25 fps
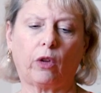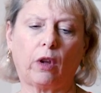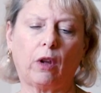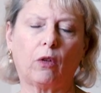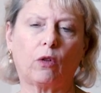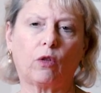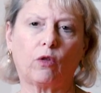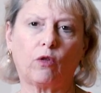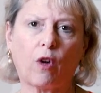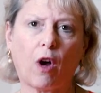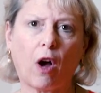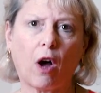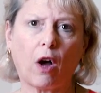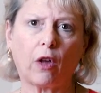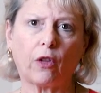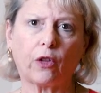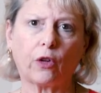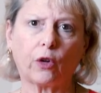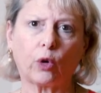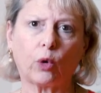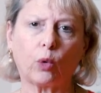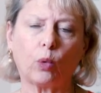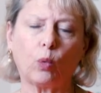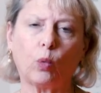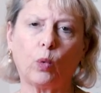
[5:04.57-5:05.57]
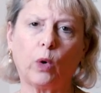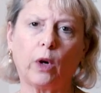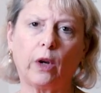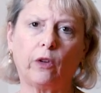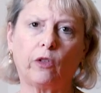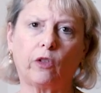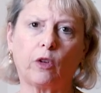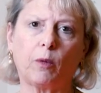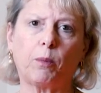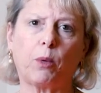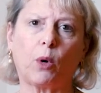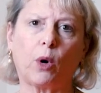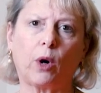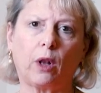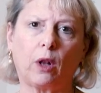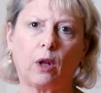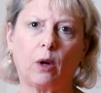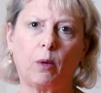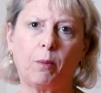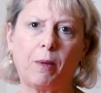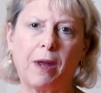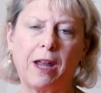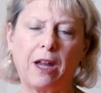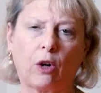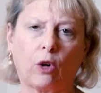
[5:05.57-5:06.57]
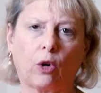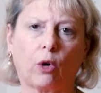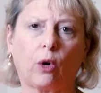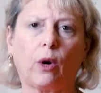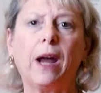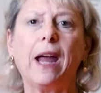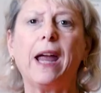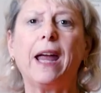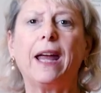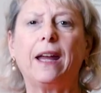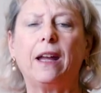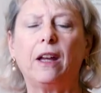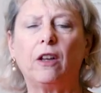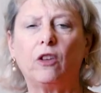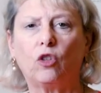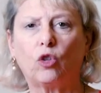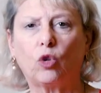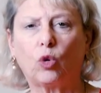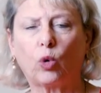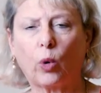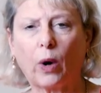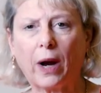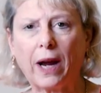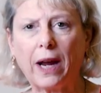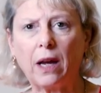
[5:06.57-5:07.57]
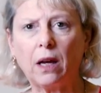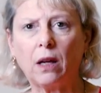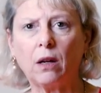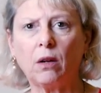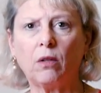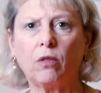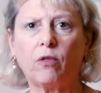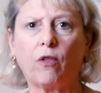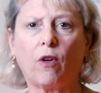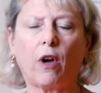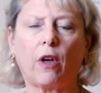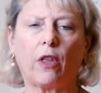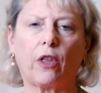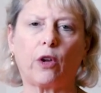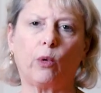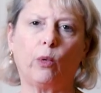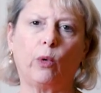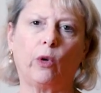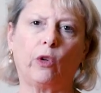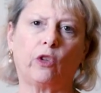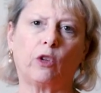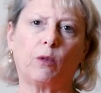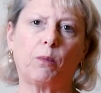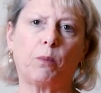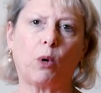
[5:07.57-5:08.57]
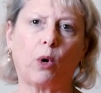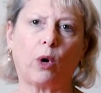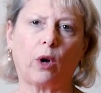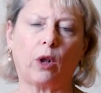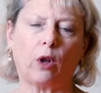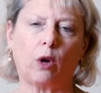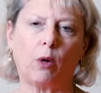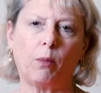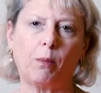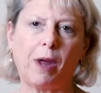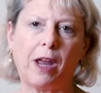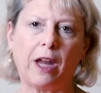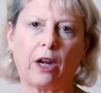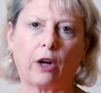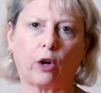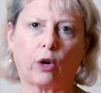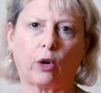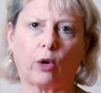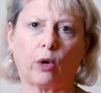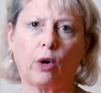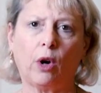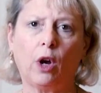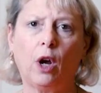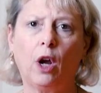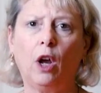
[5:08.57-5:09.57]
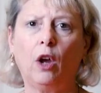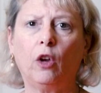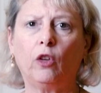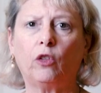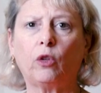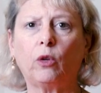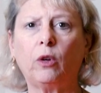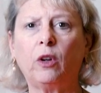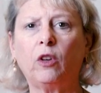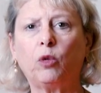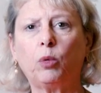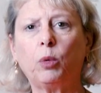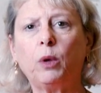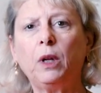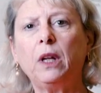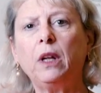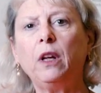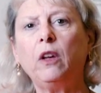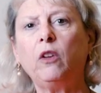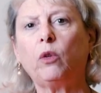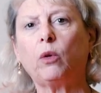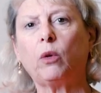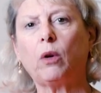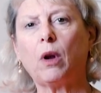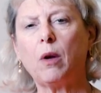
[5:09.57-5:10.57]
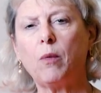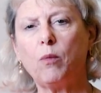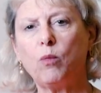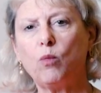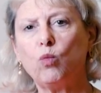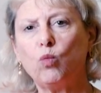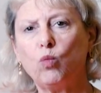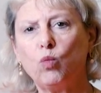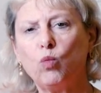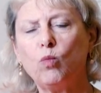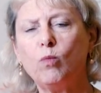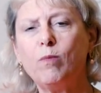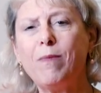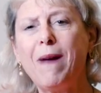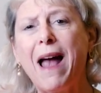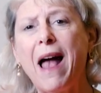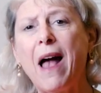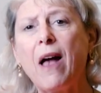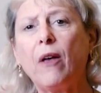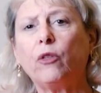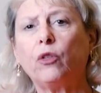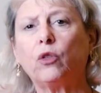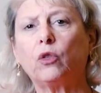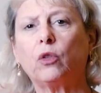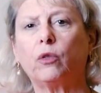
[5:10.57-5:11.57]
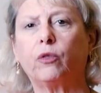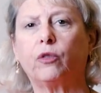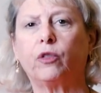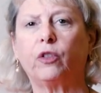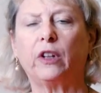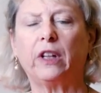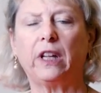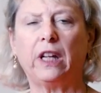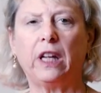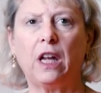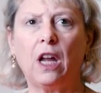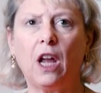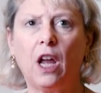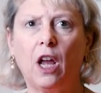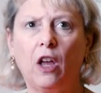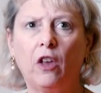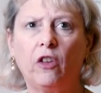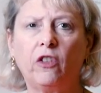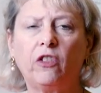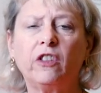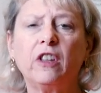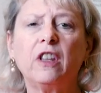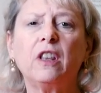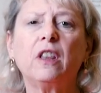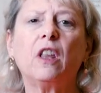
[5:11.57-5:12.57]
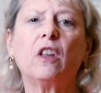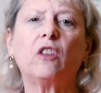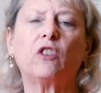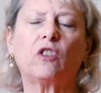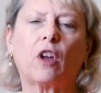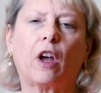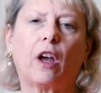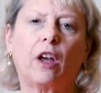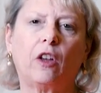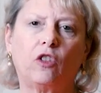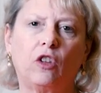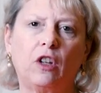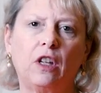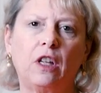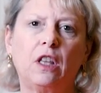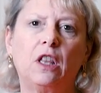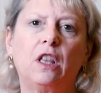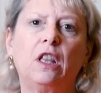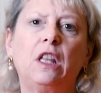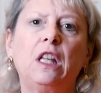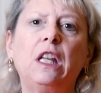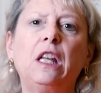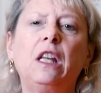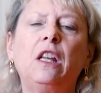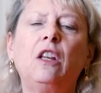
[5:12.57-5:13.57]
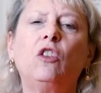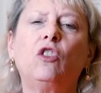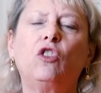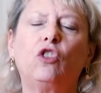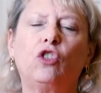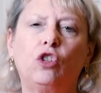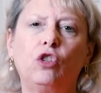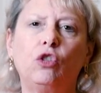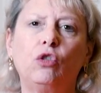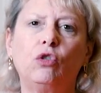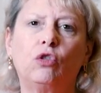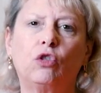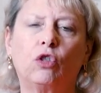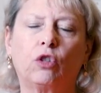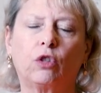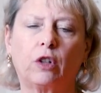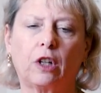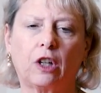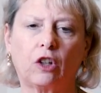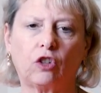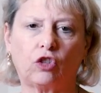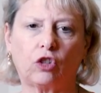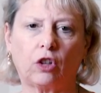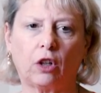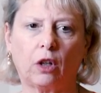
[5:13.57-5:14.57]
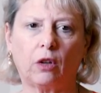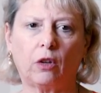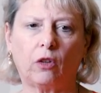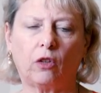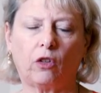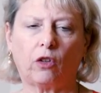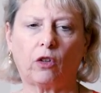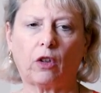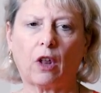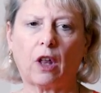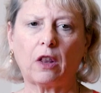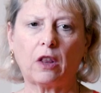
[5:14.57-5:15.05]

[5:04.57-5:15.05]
His father was a boilermaker, his grandfather was a boilermaker. So he's really sort of masterfully synthesizing these two traditions.